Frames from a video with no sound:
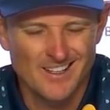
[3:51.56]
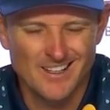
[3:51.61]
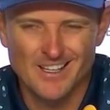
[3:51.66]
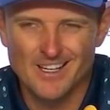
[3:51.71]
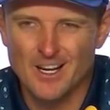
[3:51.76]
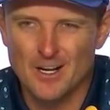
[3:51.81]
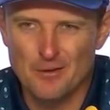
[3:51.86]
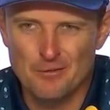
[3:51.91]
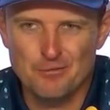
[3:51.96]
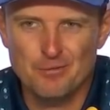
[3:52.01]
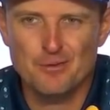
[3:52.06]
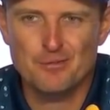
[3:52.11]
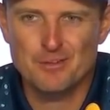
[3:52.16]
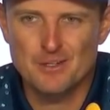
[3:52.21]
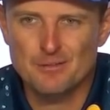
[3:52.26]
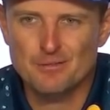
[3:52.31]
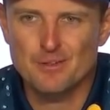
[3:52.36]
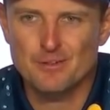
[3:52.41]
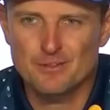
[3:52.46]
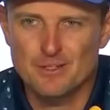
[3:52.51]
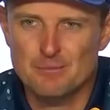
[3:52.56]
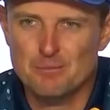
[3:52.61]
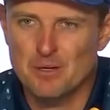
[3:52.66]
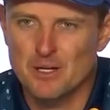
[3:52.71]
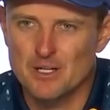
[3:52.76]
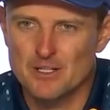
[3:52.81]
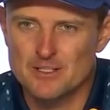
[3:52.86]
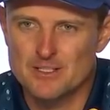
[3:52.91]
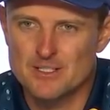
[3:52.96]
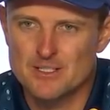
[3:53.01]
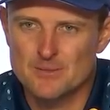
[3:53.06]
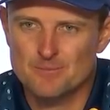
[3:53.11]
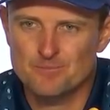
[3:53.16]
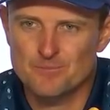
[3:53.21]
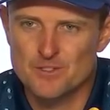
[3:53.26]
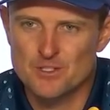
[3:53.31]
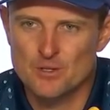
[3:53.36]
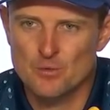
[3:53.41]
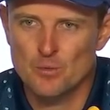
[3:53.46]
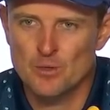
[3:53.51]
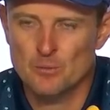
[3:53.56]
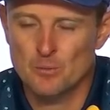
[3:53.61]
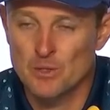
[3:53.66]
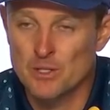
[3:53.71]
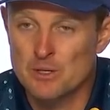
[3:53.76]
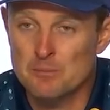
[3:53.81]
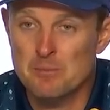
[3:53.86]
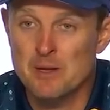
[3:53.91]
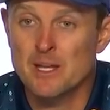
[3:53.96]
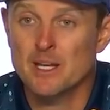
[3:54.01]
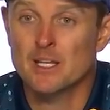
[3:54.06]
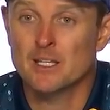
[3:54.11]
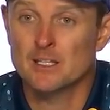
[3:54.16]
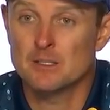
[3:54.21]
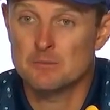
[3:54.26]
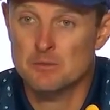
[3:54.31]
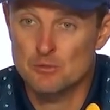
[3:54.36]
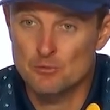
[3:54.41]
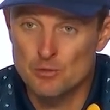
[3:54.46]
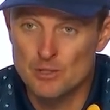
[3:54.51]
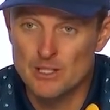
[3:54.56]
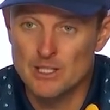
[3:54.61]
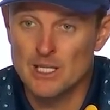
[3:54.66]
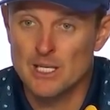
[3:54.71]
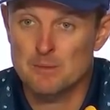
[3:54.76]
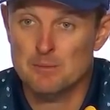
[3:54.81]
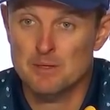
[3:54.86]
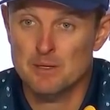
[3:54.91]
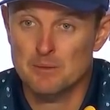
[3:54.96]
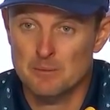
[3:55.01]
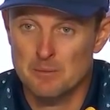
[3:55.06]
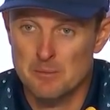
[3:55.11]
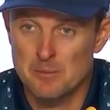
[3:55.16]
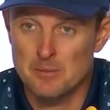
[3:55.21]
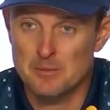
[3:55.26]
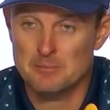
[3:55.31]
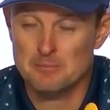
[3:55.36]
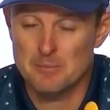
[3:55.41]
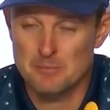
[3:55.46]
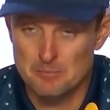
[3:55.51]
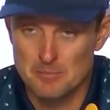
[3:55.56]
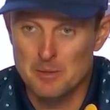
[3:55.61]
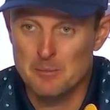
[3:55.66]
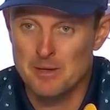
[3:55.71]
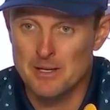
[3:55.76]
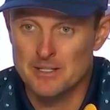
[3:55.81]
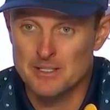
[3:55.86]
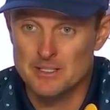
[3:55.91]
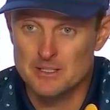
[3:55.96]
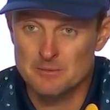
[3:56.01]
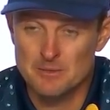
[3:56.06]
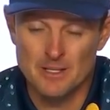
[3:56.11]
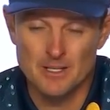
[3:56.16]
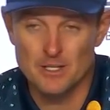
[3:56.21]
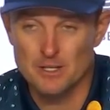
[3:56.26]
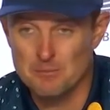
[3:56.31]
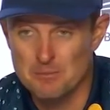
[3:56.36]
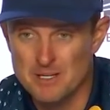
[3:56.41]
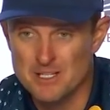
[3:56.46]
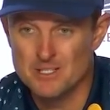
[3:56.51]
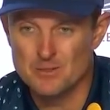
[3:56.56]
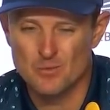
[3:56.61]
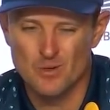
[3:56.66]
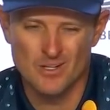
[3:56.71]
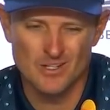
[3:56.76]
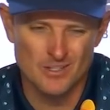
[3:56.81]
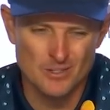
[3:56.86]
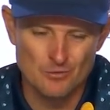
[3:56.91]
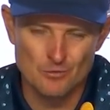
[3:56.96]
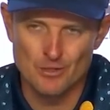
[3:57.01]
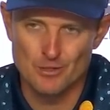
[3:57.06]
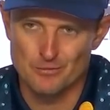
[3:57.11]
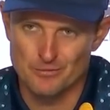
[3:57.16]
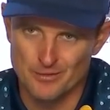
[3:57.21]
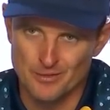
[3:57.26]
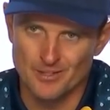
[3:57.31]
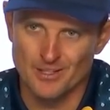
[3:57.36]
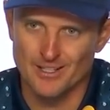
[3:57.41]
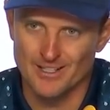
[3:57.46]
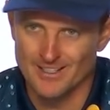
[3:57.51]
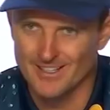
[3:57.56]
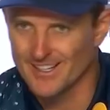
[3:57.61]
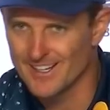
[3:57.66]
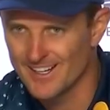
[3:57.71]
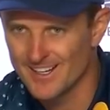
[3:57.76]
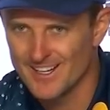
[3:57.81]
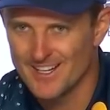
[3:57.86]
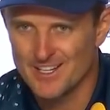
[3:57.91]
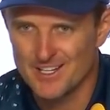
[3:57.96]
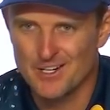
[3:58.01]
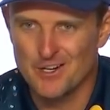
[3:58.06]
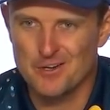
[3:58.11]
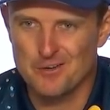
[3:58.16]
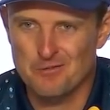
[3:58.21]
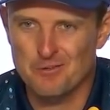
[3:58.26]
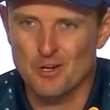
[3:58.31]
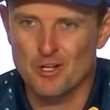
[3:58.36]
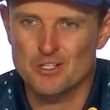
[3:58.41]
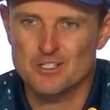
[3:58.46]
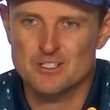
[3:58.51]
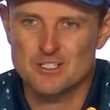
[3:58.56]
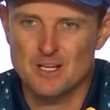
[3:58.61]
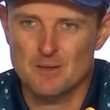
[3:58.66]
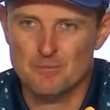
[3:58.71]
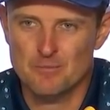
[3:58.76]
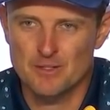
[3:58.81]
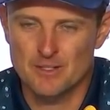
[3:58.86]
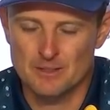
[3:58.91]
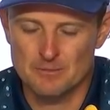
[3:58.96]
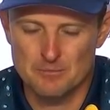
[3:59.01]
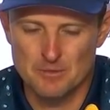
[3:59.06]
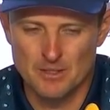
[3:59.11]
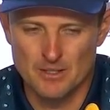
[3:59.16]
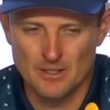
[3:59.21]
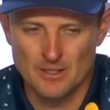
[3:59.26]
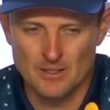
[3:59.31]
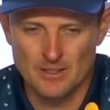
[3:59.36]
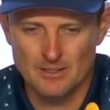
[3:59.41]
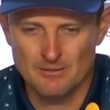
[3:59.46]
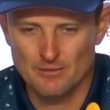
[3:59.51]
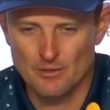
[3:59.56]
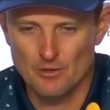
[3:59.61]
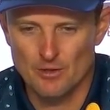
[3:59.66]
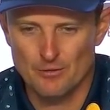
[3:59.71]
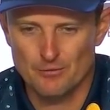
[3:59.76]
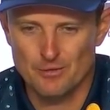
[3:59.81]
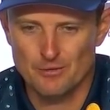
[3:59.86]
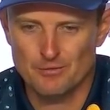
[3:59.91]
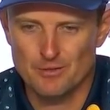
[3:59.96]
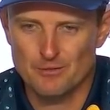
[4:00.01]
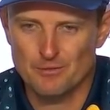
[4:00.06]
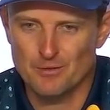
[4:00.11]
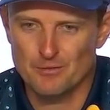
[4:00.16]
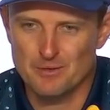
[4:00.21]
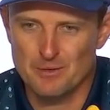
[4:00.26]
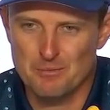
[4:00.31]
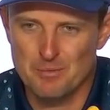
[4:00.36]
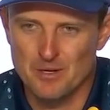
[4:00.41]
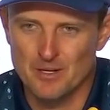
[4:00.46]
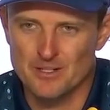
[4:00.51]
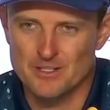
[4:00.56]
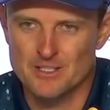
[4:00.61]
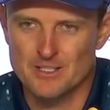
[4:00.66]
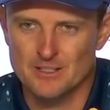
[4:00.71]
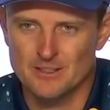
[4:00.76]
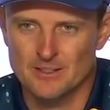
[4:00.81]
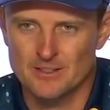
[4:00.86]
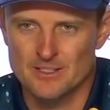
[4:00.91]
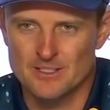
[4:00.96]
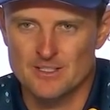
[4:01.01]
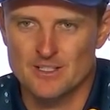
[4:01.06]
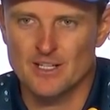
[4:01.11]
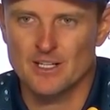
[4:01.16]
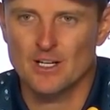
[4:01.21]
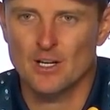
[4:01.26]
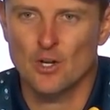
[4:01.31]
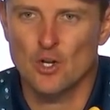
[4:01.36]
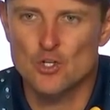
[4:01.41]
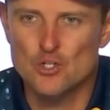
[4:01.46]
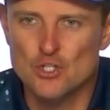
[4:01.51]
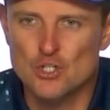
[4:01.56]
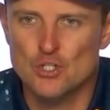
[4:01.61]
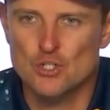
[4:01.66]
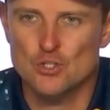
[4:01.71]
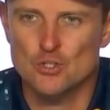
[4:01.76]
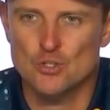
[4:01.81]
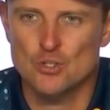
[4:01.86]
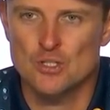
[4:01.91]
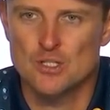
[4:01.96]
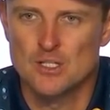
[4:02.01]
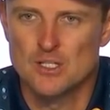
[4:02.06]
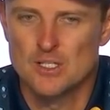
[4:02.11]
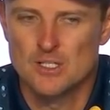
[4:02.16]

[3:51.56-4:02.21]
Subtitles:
kind of 50-50 putts. So when you're making them, you're really keeping up the momentum, and then you miss one and you really feel like you've lost something. But even though they're 50-50 putts, the psychological